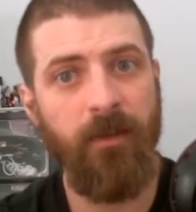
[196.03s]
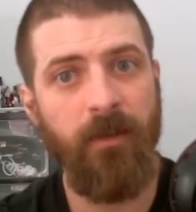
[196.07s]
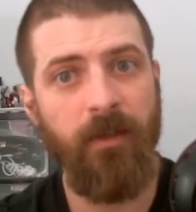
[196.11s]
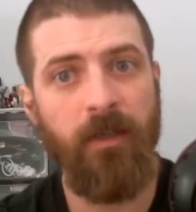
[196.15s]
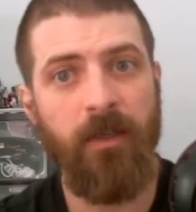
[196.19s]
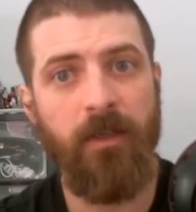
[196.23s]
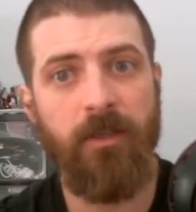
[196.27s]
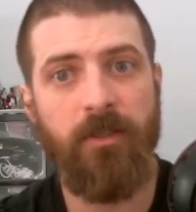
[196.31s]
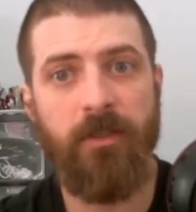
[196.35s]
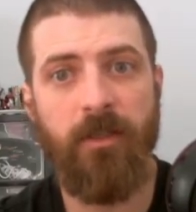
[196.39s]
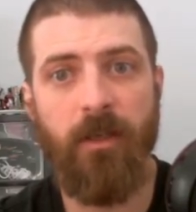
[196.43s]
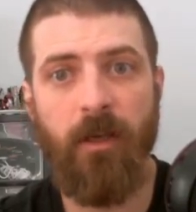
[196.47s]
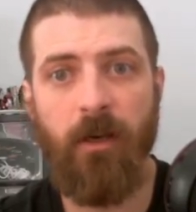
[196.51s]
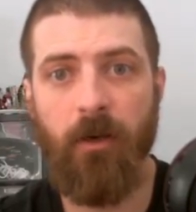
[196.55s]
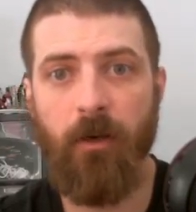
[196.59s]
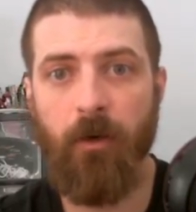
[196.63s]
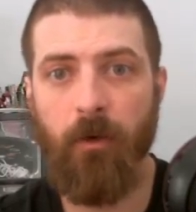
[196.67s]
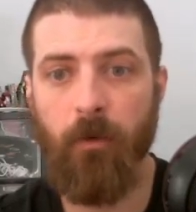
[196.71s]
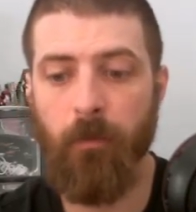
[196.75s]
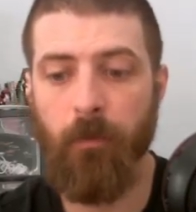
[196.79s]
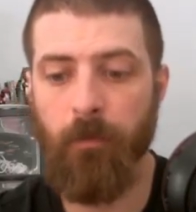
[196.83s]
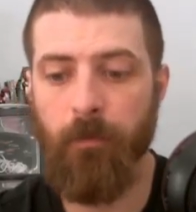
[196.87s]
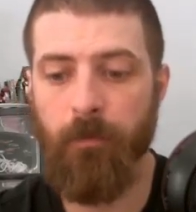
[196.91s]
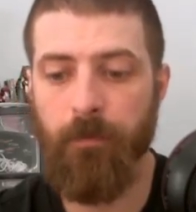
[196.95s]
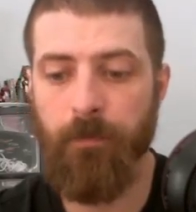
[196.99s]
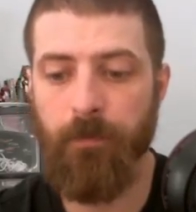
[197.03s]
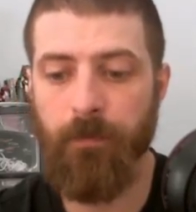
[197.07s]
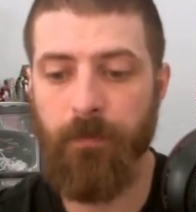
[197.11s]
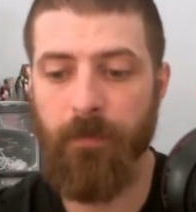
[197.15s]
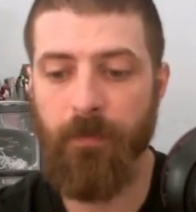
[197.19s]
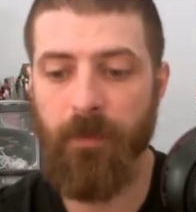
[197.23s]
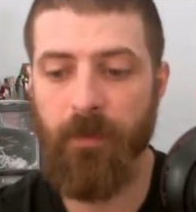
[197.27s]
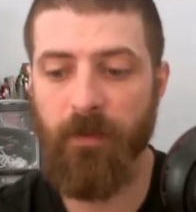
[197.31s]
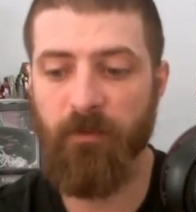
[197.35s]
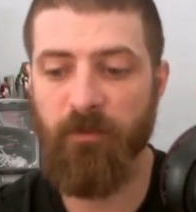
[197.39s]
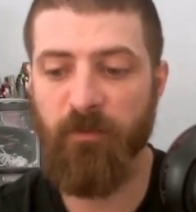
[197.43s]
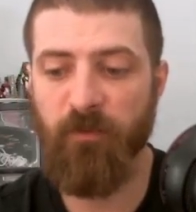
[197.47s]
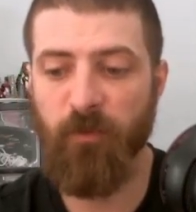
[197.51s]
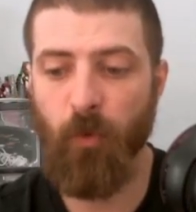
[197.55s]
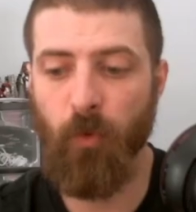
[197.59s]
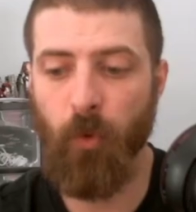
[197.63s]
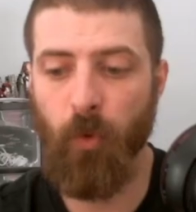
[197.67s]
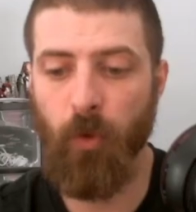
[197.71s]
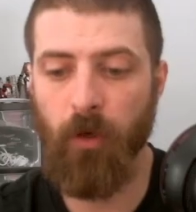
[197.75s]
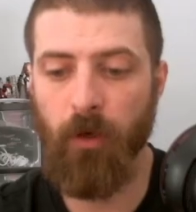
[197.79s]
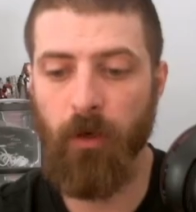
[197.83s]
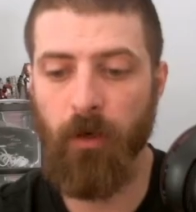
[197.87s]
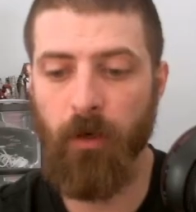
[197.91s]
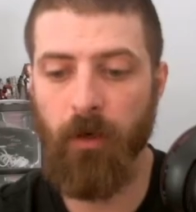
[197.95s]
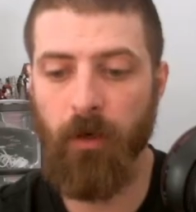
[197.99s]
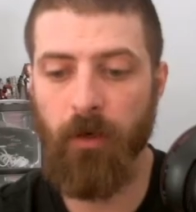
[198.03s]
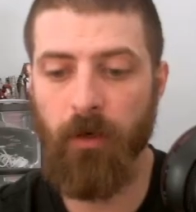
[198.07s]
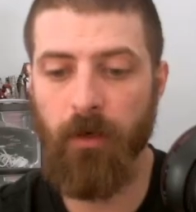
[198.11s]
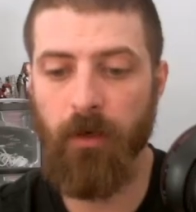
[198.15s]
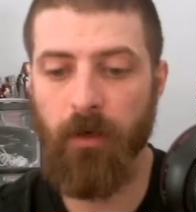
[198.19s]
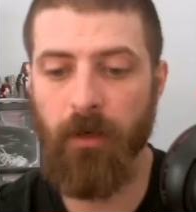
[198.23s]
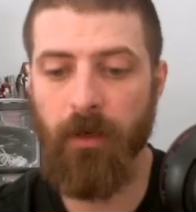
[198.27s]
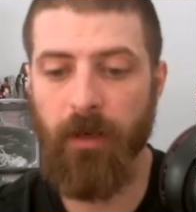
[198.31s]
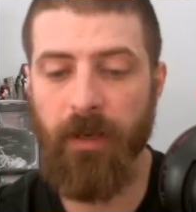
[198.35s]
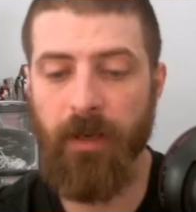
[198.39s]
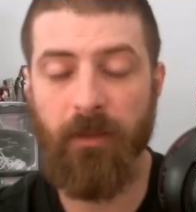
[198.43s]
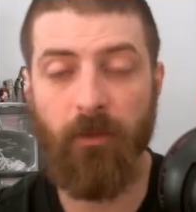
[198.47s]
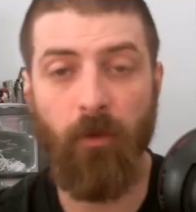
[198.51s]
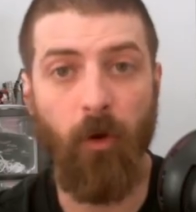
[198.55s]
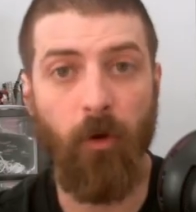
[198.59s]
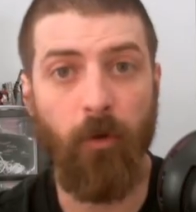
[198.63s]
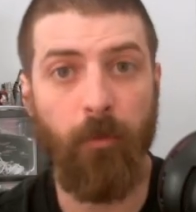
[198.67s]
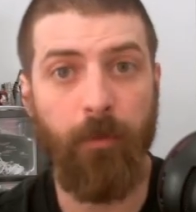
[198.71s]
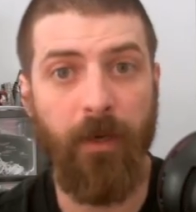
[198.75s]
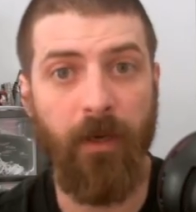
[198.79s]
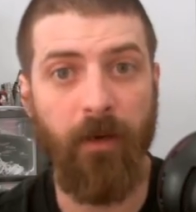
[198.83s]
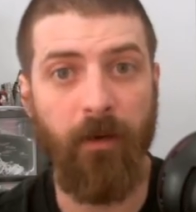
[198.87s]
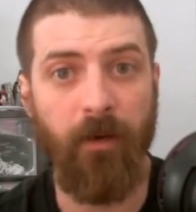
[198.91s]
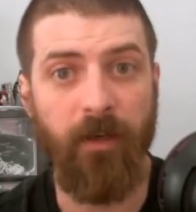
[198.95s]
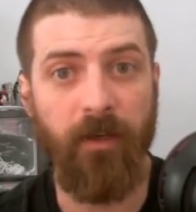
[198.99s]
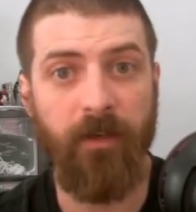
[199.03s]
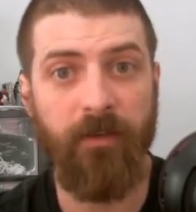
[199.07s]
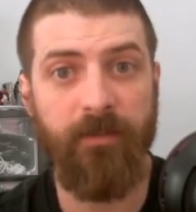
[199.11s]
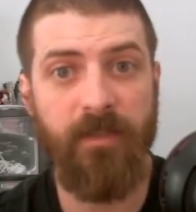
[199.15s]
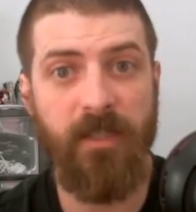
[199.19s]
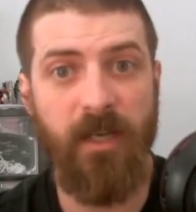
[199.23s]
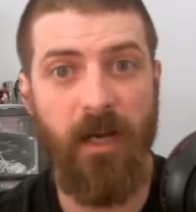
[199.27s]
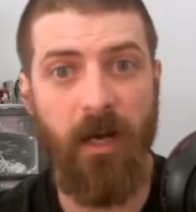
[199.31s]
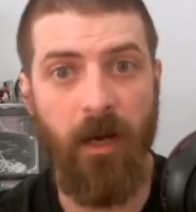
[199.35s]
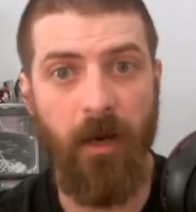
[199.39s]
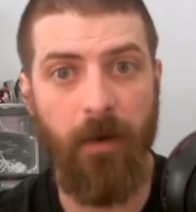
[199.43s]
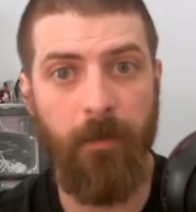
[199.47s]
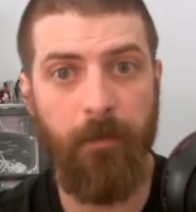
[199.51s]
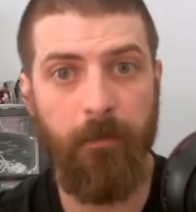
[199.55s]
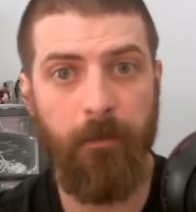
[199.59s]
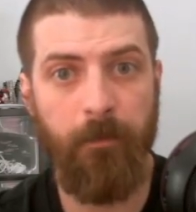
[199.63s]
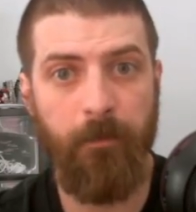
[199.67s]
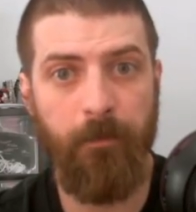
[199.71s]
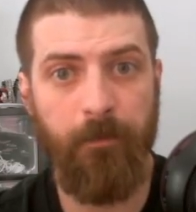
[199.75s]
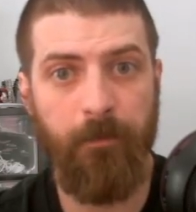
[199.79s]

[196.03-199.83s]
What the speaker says: So for a long period of time,